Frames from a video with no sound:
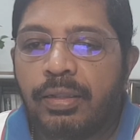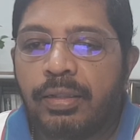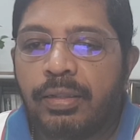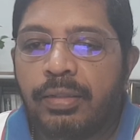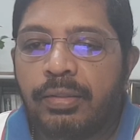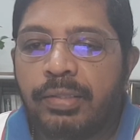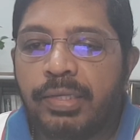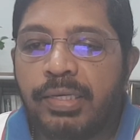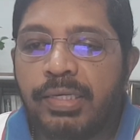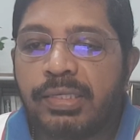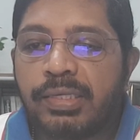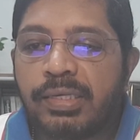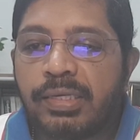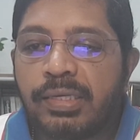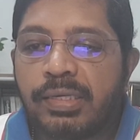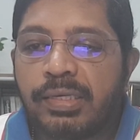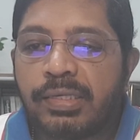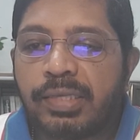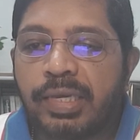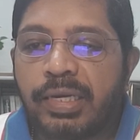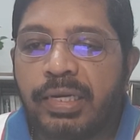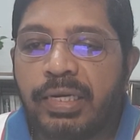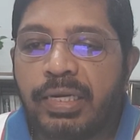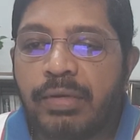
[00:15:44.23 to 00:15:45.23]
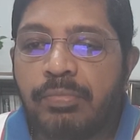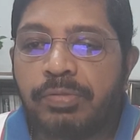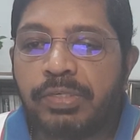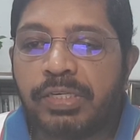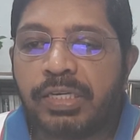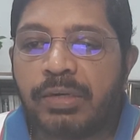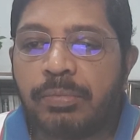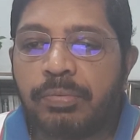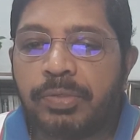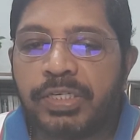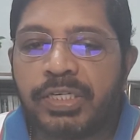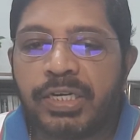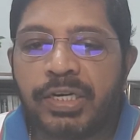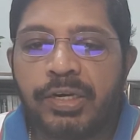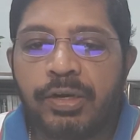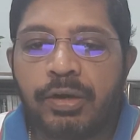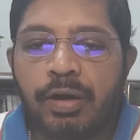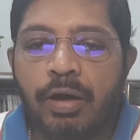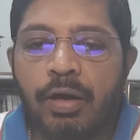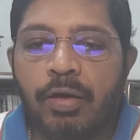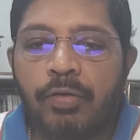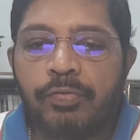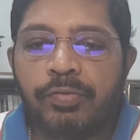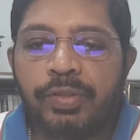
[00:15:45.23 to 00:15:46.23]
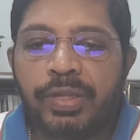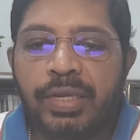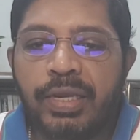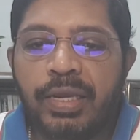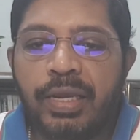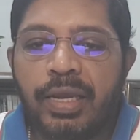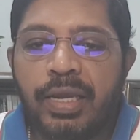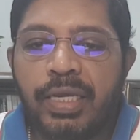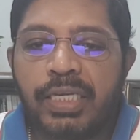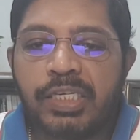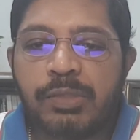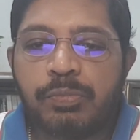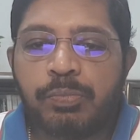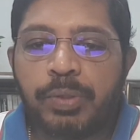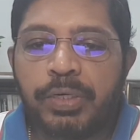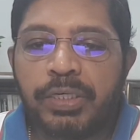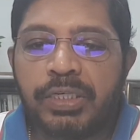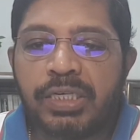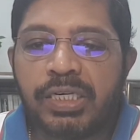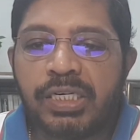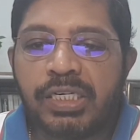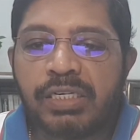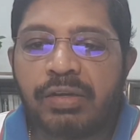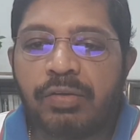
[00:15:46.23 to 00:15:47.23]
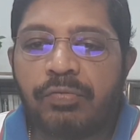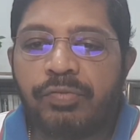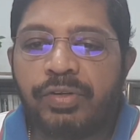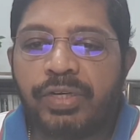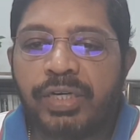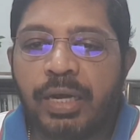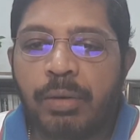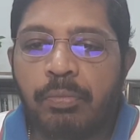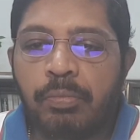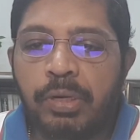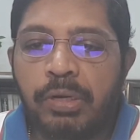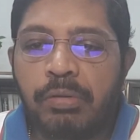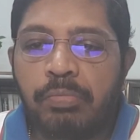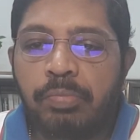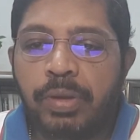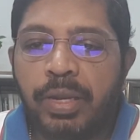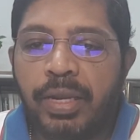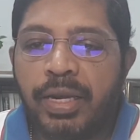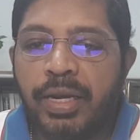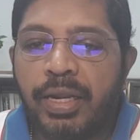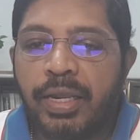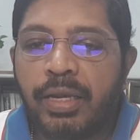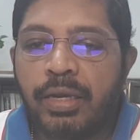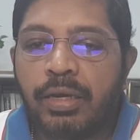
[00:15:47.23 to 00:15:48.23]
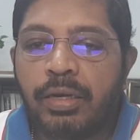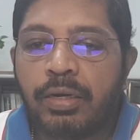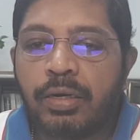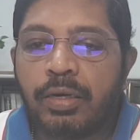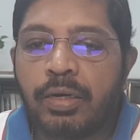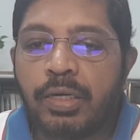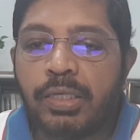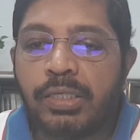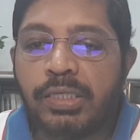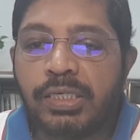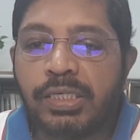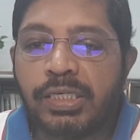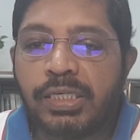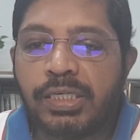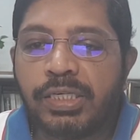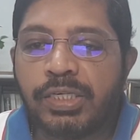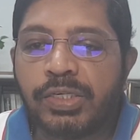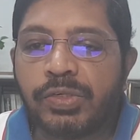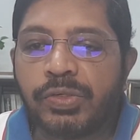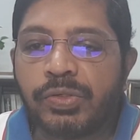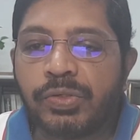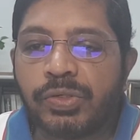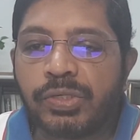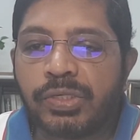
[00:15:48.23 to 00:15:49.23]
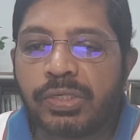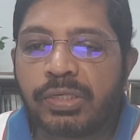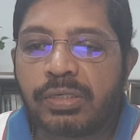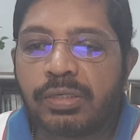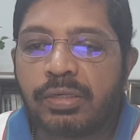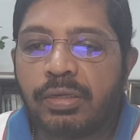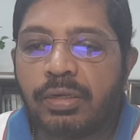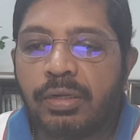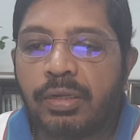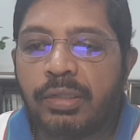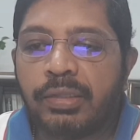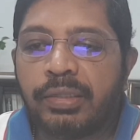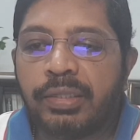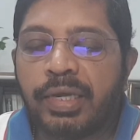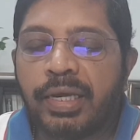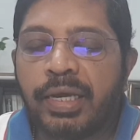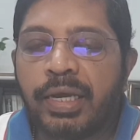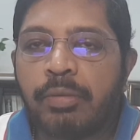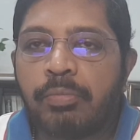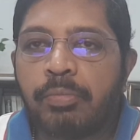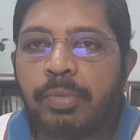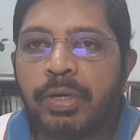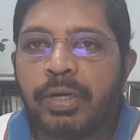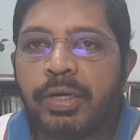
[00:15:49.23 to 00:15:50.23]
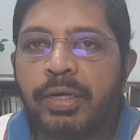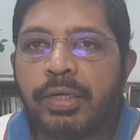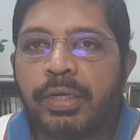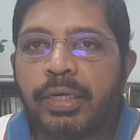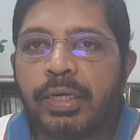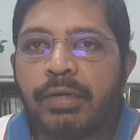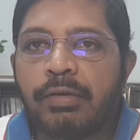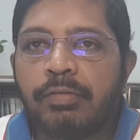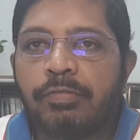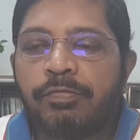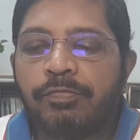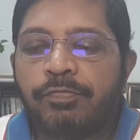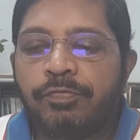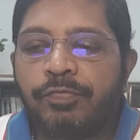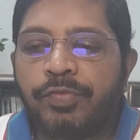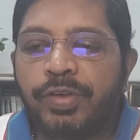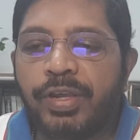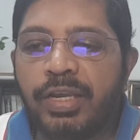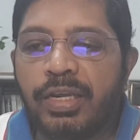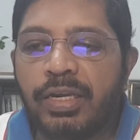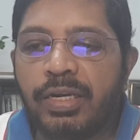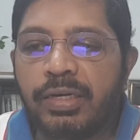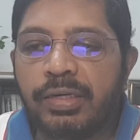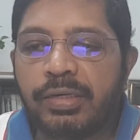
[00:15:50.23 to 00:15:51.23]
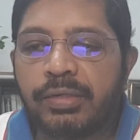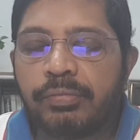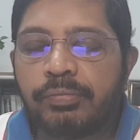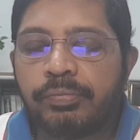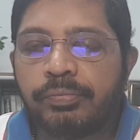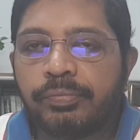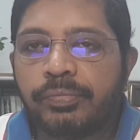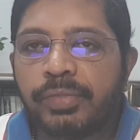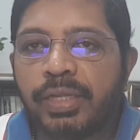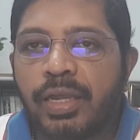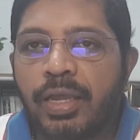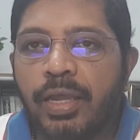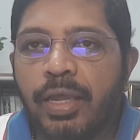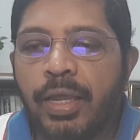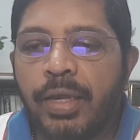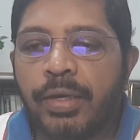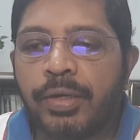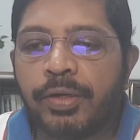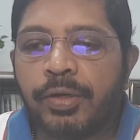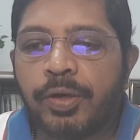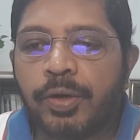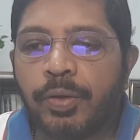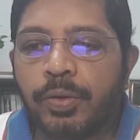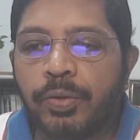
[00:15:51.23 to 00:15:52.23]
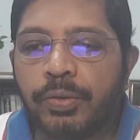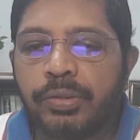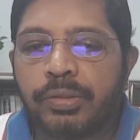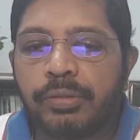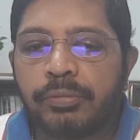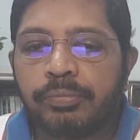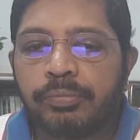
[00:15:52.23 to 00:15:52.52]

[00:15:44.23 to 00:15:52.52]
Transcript: This circumscription of the expressions of double meaning constitutes the hermeneutic field. End quote.